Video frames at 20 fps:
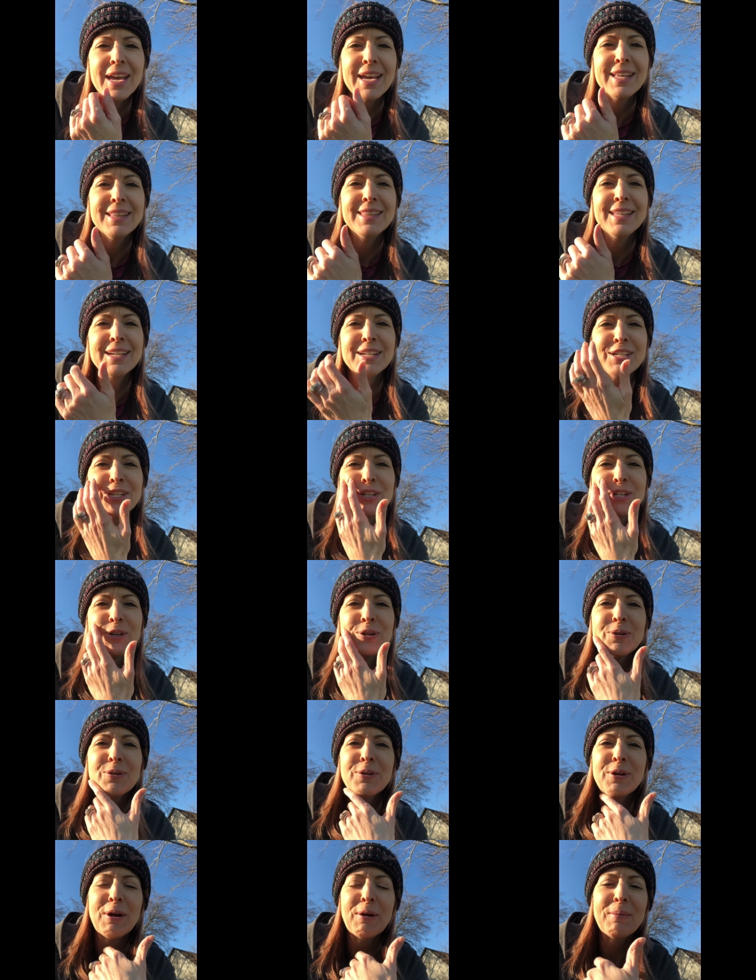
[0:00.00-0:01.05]
and then
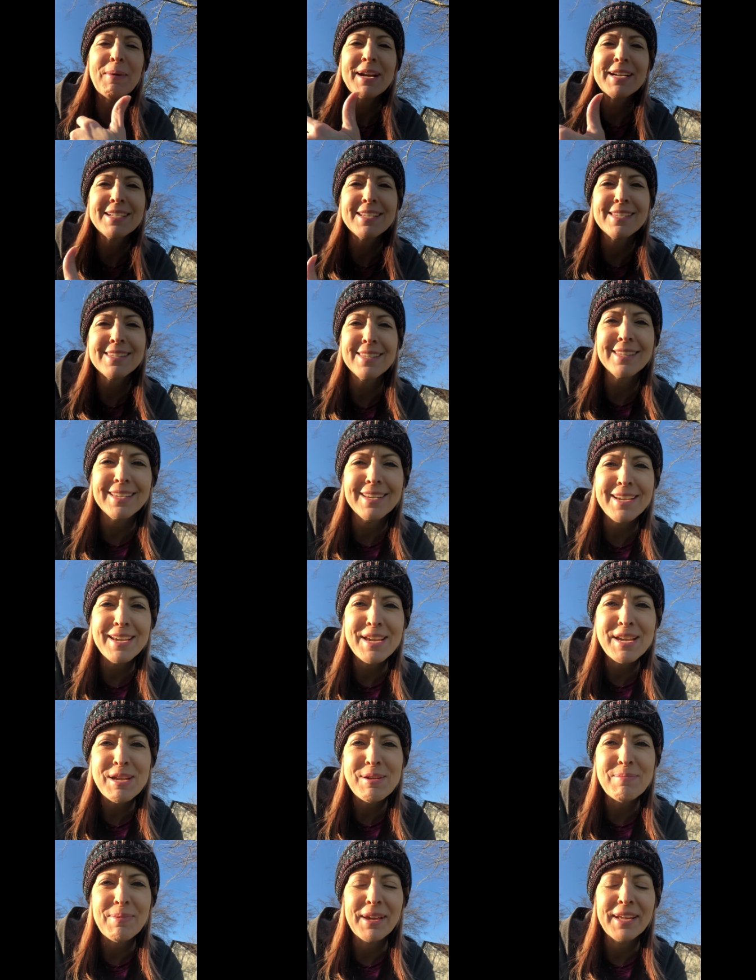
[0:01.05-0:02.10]
she'll go back to
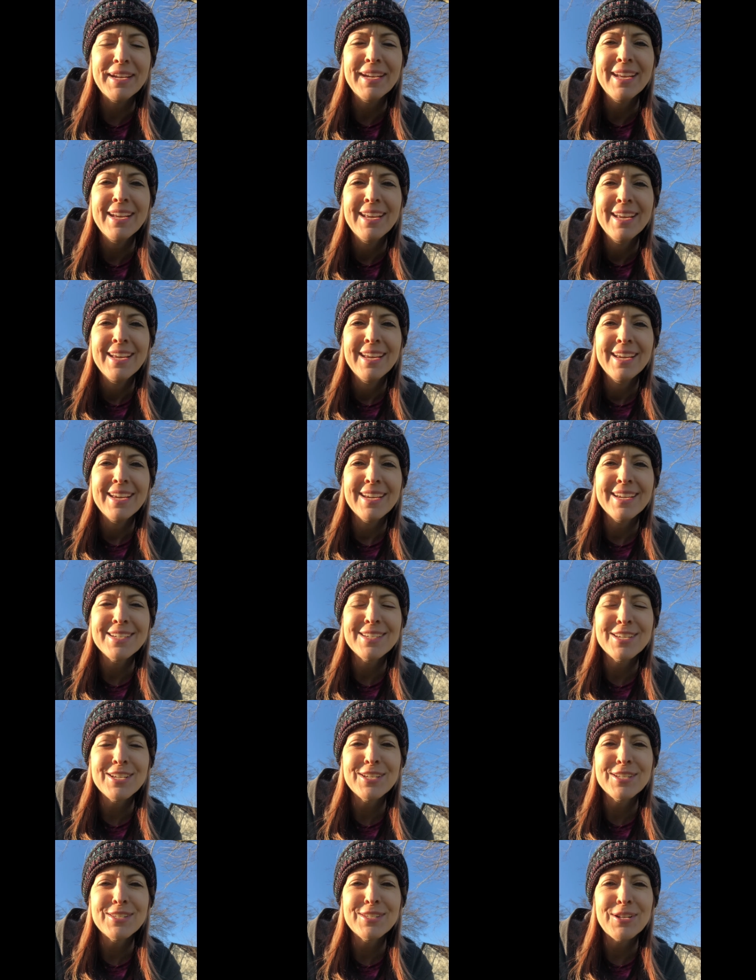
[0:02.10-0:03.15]
sleep and
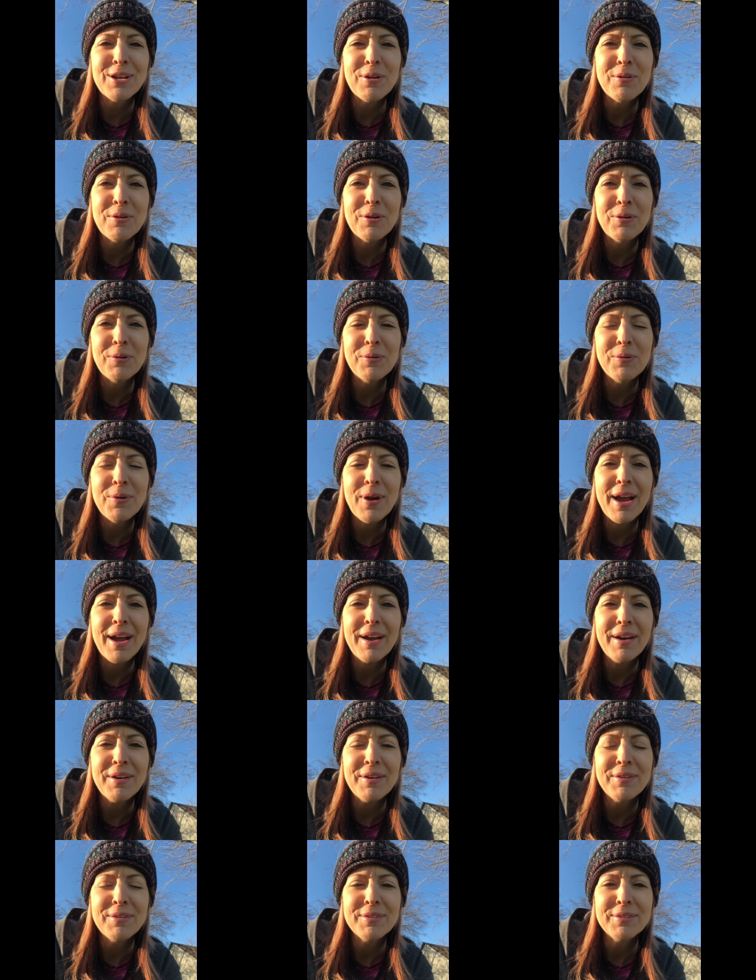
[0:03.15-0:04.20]
it's just so cool
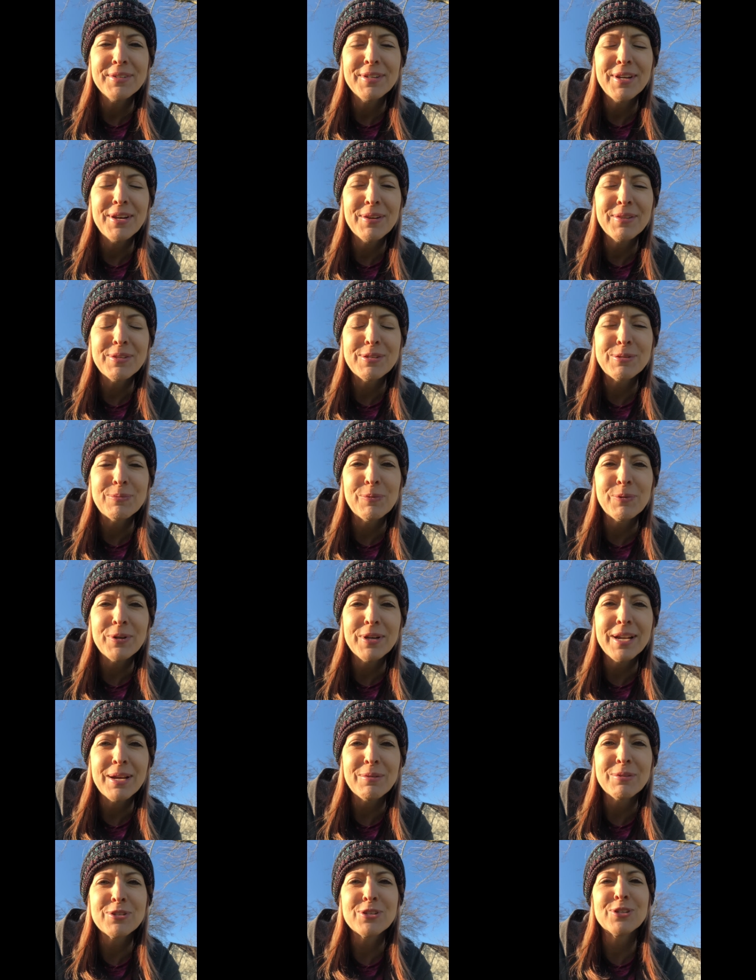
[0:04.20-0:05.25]
how you know this morning
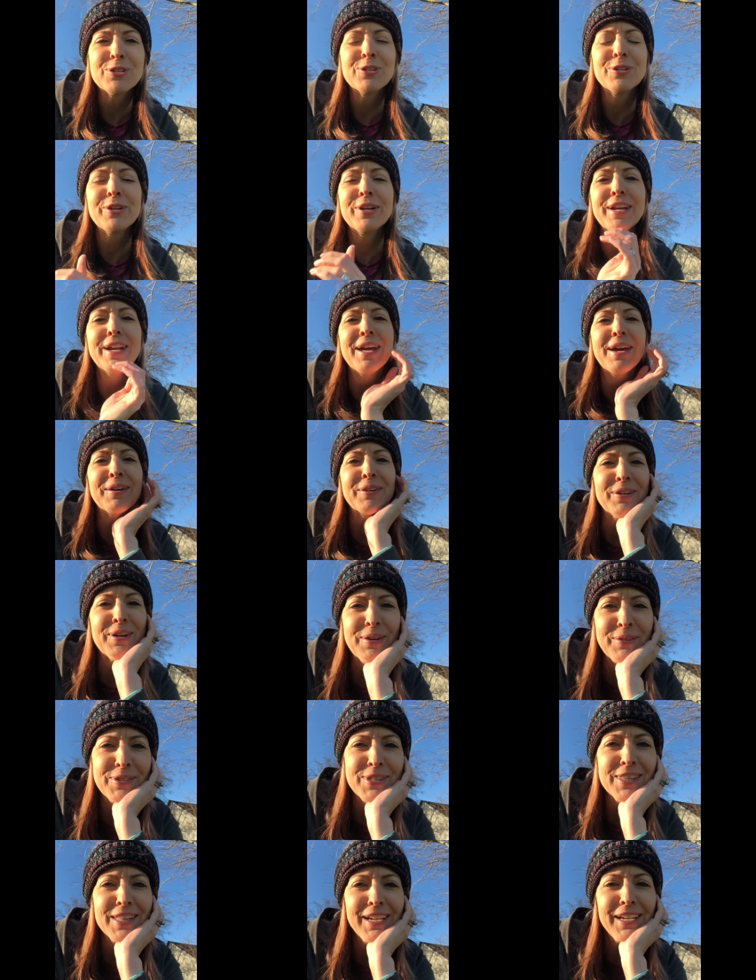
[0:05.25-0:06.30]
I was just looking at her and I
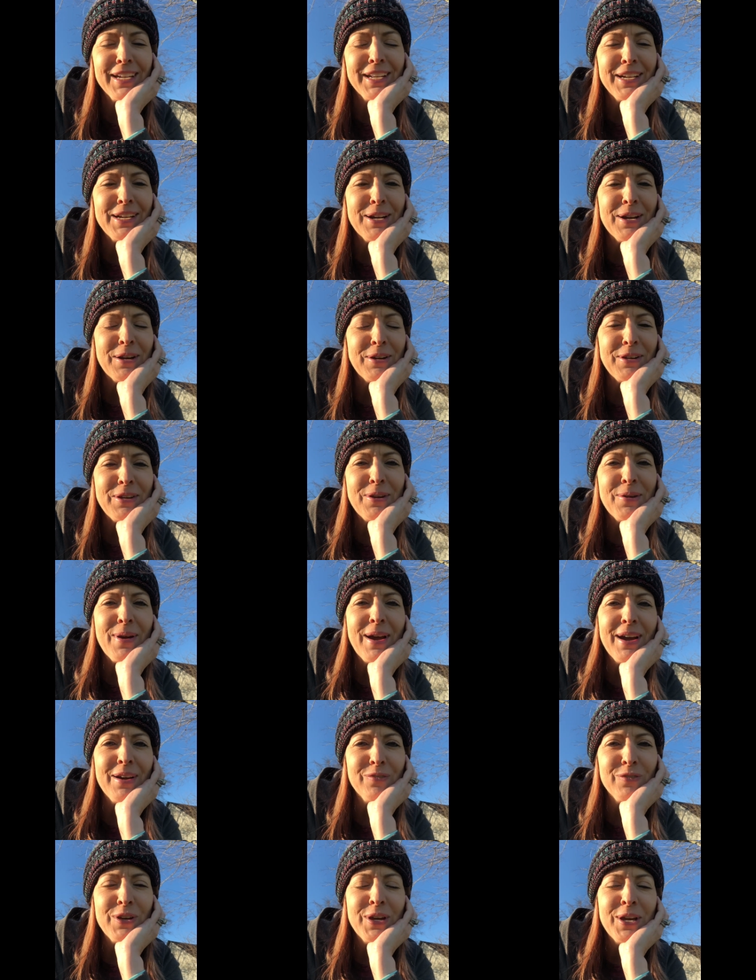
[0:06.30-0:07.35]
was thinking you know you
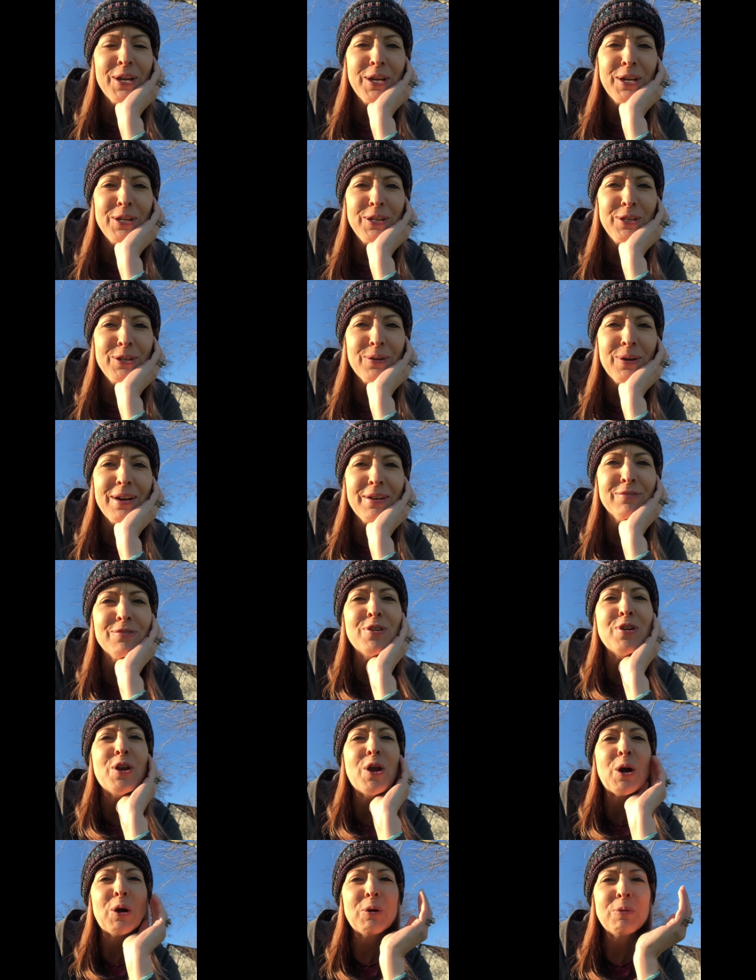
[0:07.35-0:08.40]
have you have
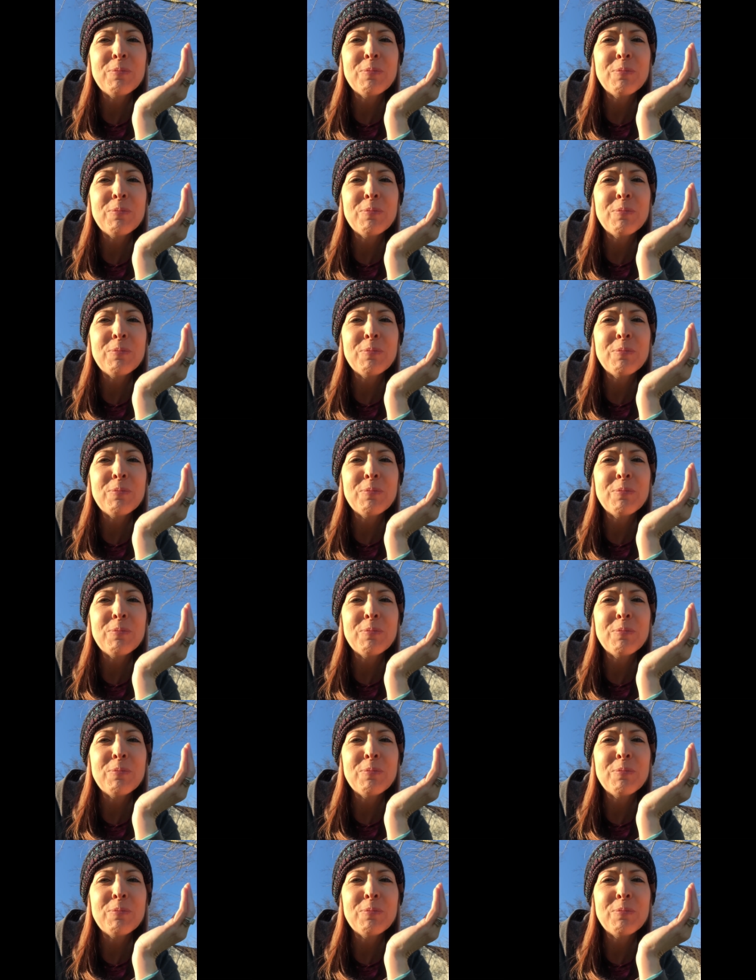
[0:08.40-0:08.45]
no